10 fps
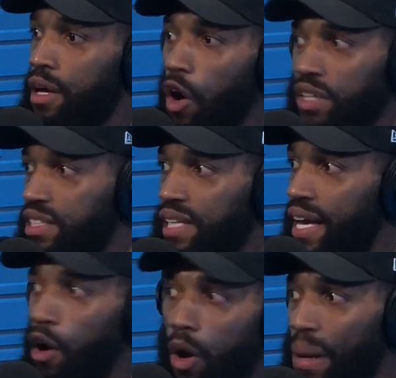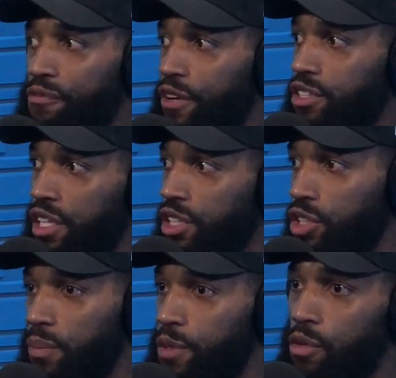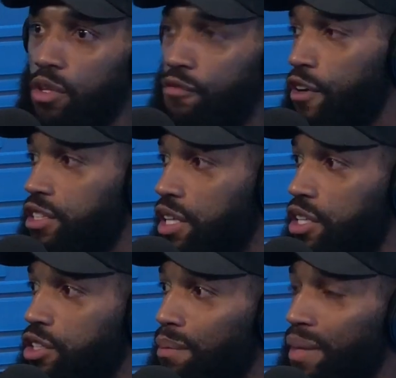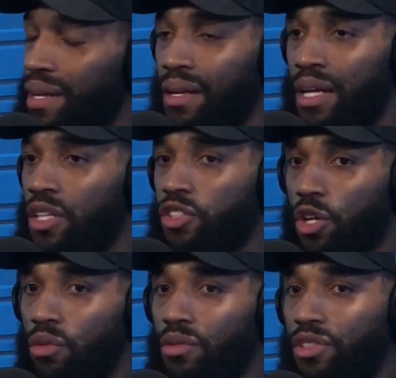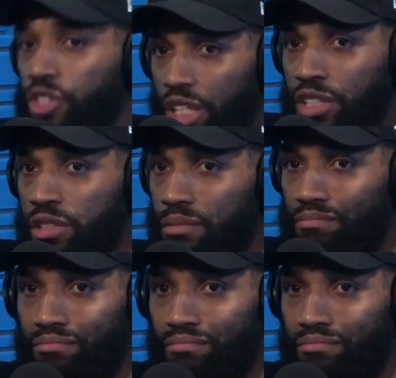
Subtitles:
on site, all my friends are going to jump you, your friends are going to jump me. So just